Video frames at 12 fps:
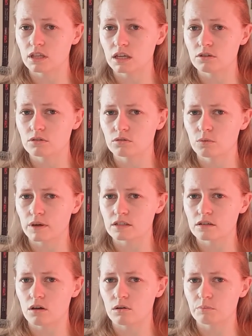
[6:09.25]
then you can
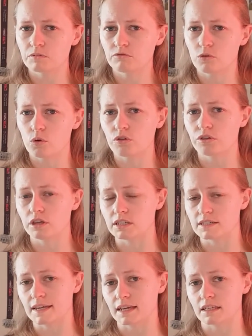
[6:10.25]
always opt for
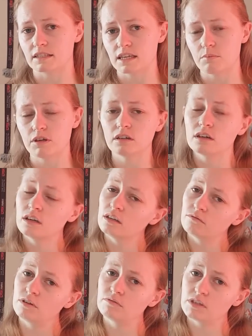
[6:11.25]
30 seconds skipping,
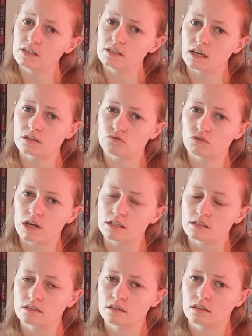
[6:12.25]
15 seconds
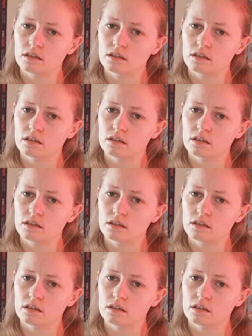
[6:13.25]
rest.